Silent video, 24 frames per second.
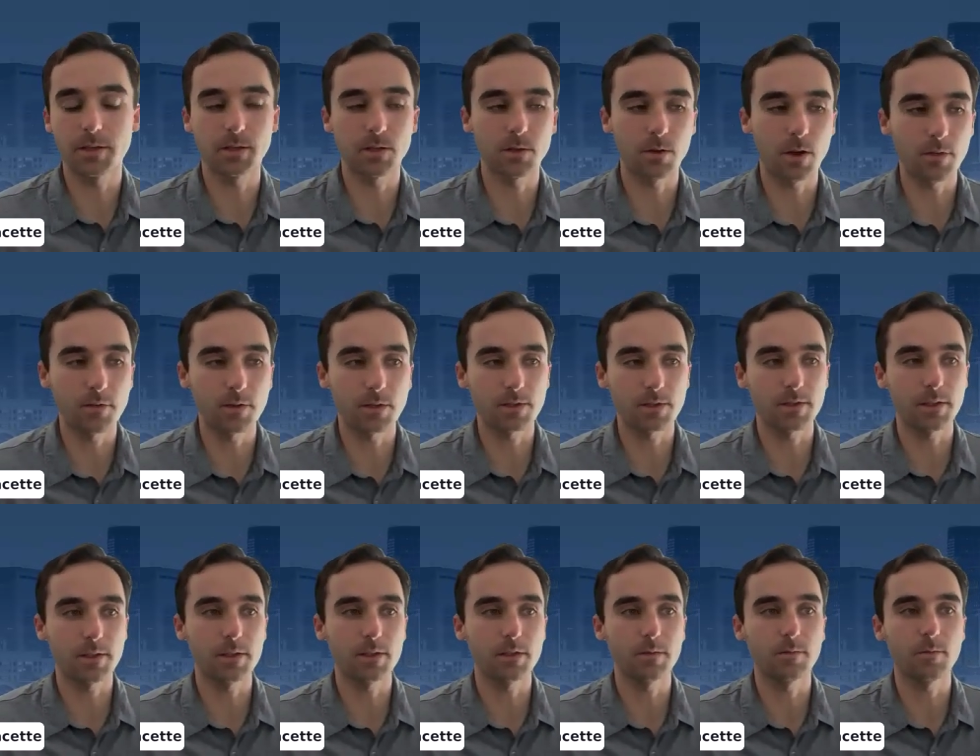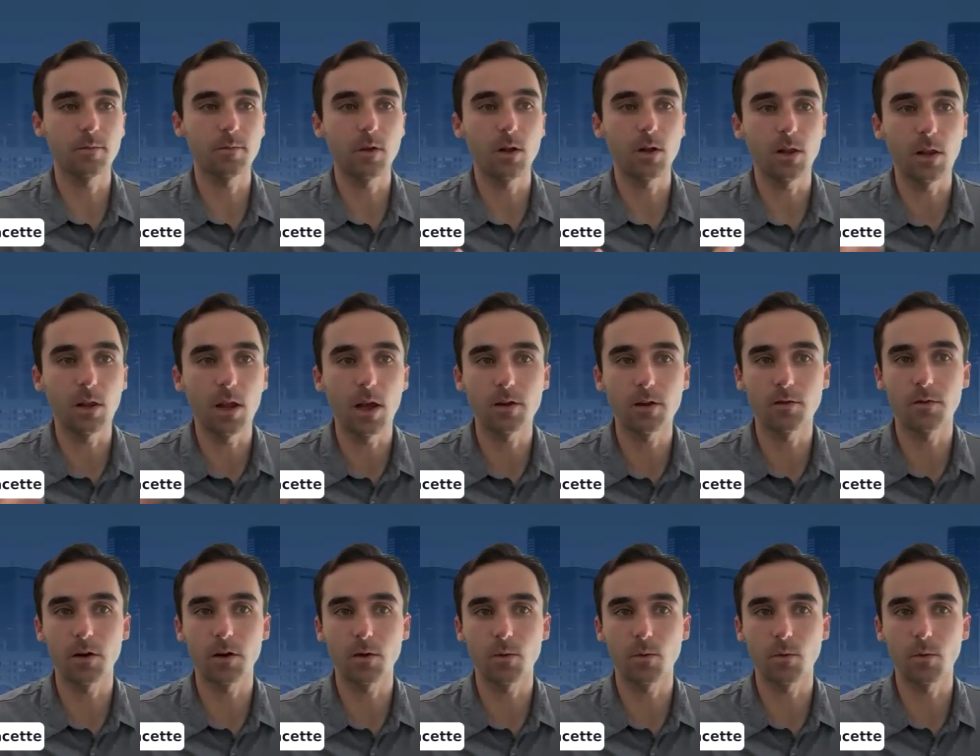So obviously a lot
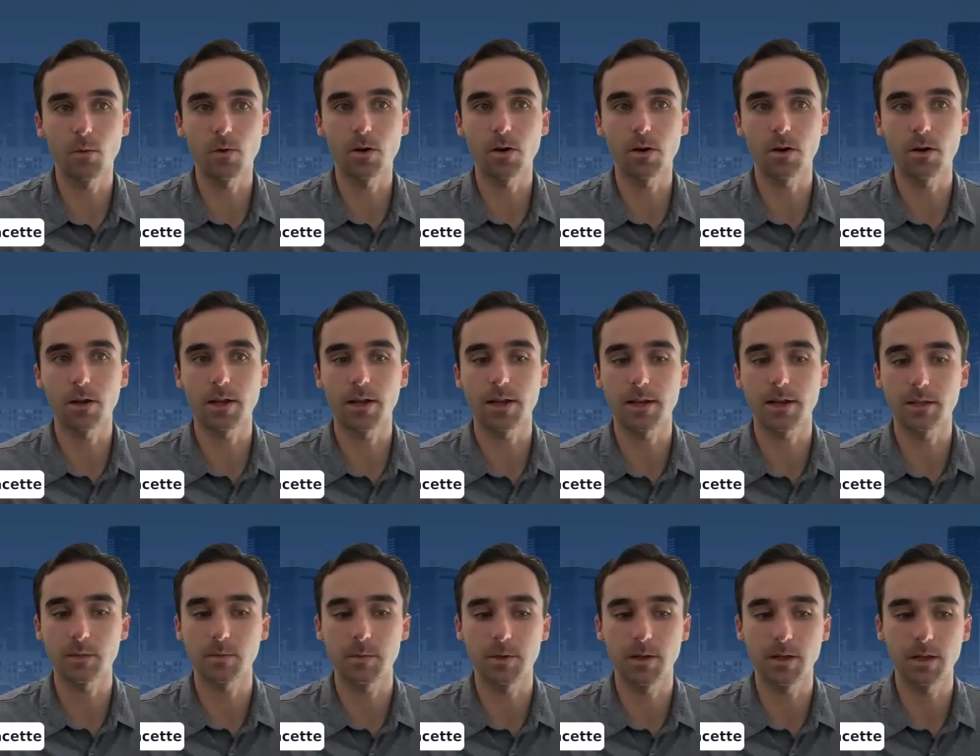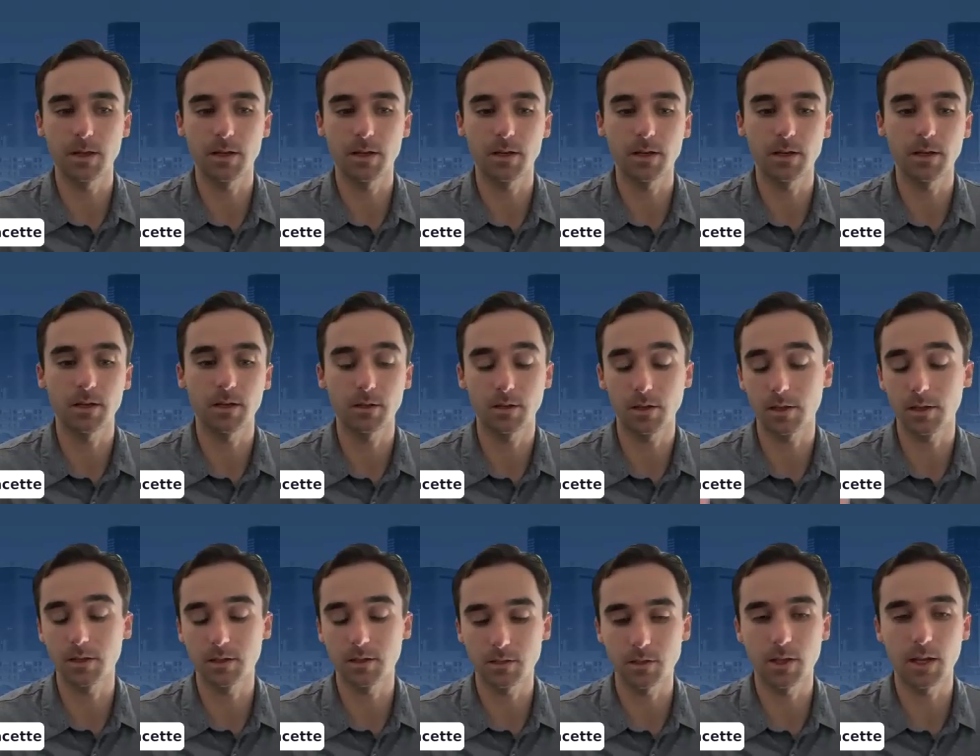of our work has been,
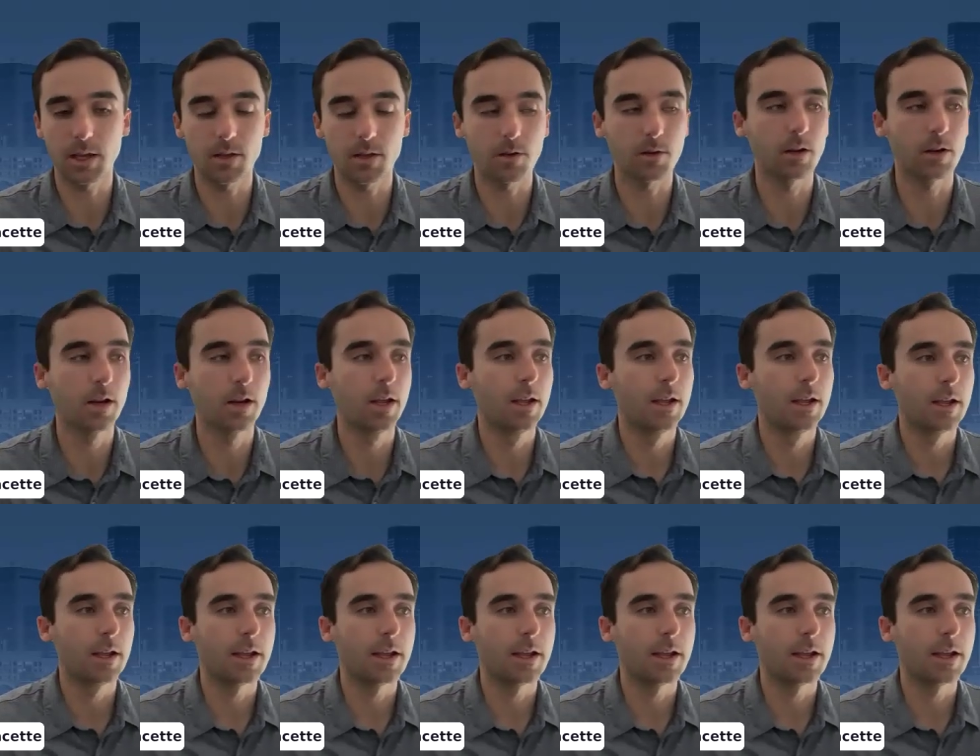at least together,